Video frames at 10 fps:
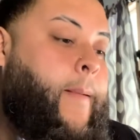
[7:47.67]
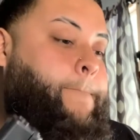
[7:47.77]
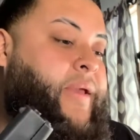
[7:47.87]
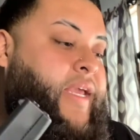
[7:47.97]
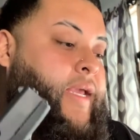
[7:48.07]

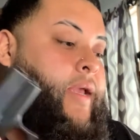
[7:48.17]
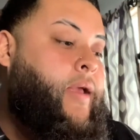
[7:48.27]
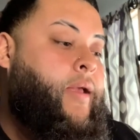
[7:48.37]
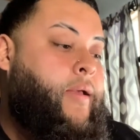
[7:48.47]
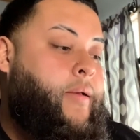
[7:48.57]
be
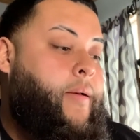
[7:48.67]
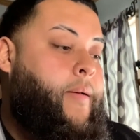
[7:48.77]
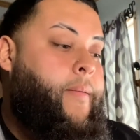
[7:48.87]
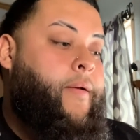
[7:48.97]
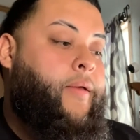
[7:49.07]

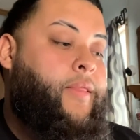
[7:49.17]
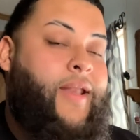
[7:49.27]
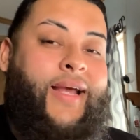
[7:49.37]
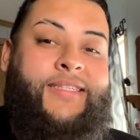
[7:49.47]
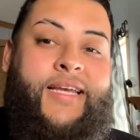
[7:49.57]
the
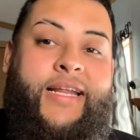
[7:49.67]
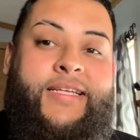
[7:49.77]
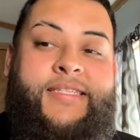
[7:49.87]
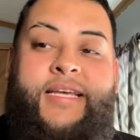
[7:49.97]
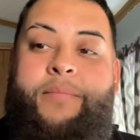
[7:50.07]
next
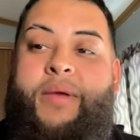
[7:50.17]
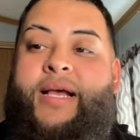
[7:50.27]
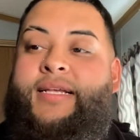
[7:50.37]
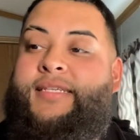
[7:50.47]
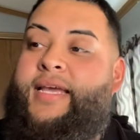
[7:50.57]
EDC
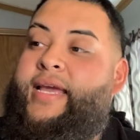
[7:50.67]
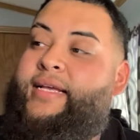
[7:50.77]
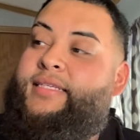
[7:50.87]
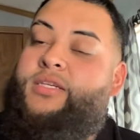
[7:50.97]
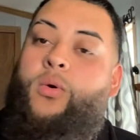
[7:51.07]
because it is
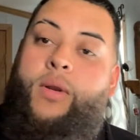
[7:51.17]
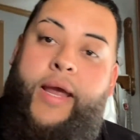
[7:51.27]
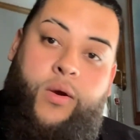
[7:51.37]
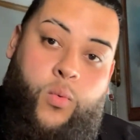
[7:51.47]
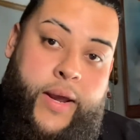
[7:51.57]
so
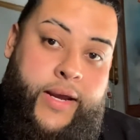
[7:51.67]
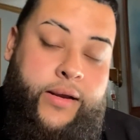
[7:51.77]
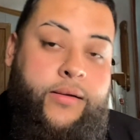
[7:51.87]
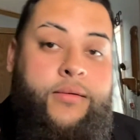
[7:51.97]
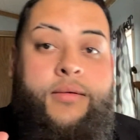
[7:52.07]
lightweight.
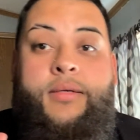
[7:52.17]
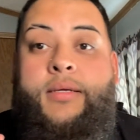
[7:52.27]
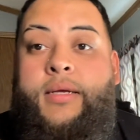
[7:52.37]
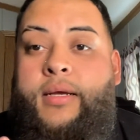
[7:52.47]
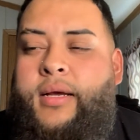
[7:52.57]

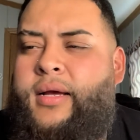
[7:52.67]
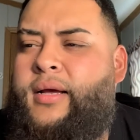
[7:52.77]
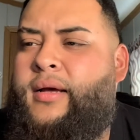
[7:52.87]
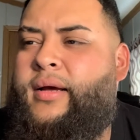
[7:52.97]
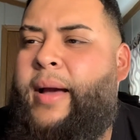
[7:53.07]

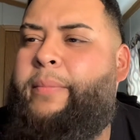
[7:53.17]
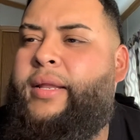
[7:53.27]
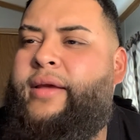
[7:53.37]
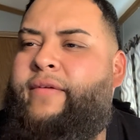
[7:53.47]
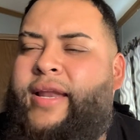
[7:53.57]
I
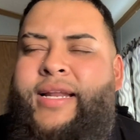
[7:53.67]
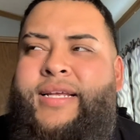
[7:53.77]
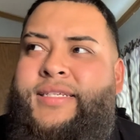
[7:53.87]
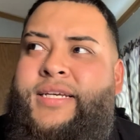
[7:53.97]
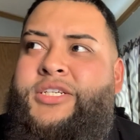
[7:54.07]
believe an
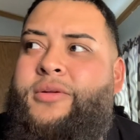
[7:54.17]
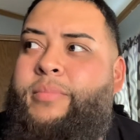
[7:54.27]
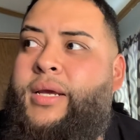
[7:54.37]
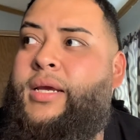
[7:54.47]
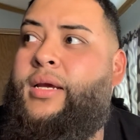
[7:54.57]
EDC should
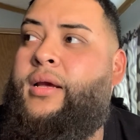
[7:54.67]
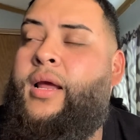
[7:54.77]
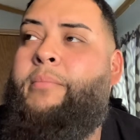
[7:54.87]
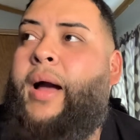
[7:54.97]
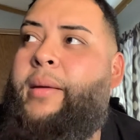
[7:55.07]
be,
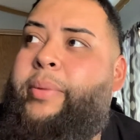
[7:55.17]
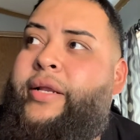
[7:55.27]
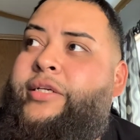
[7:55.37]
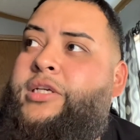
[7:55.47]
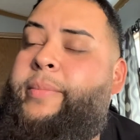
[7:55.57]
my
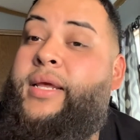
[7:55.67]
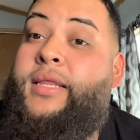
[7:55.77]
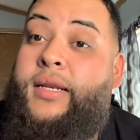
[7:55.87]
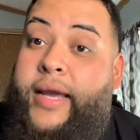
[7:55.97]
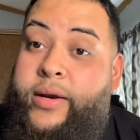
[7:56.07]
opinion, should be
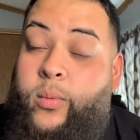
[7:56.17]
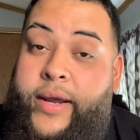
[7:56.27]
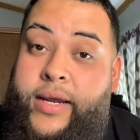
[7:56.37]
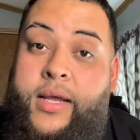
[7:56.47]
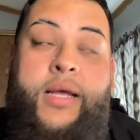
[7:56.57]

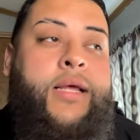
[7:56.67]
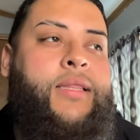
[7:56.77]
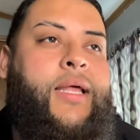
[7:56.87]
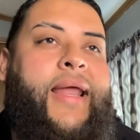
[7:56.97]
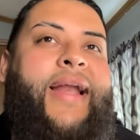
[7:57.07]
lightweight,
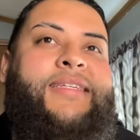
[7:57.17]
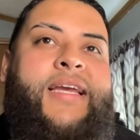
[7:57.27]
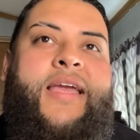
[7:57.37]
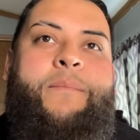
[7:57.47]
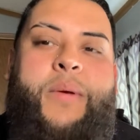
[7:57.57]
the lightest
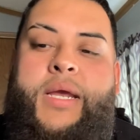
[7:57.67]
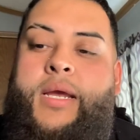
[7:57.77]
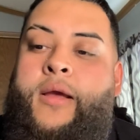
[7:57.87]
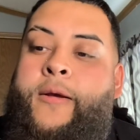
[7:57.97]
it can be.